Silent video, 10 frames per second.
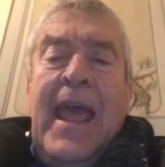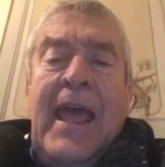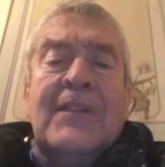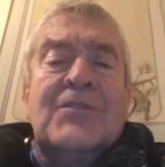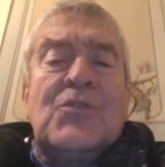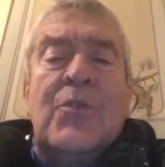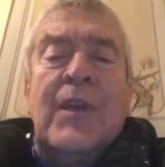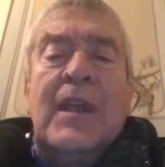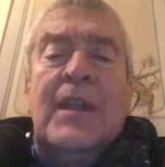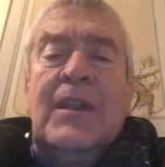And so
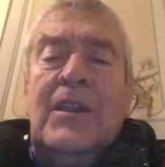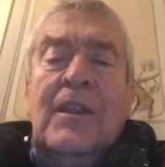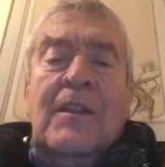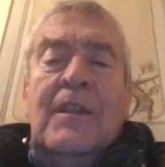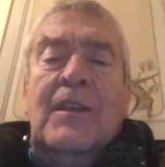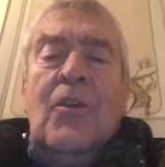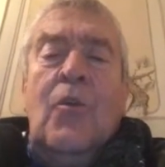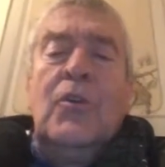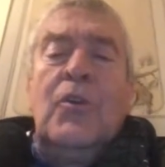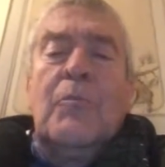then,
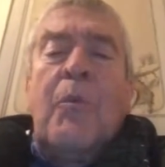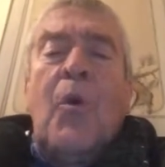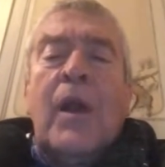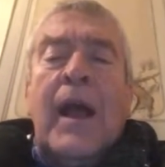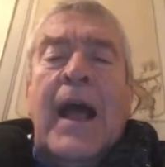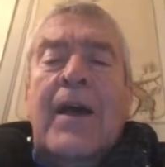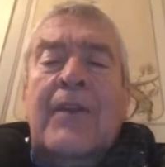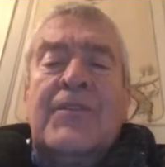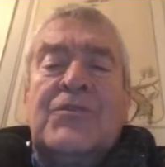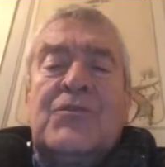your poor guy
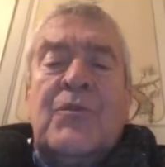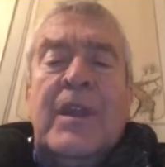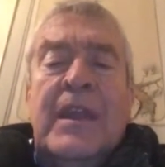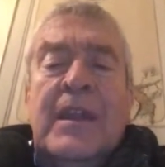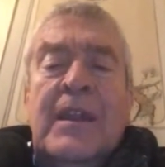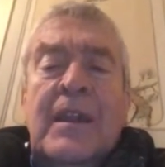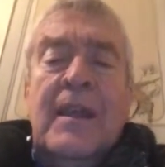on the street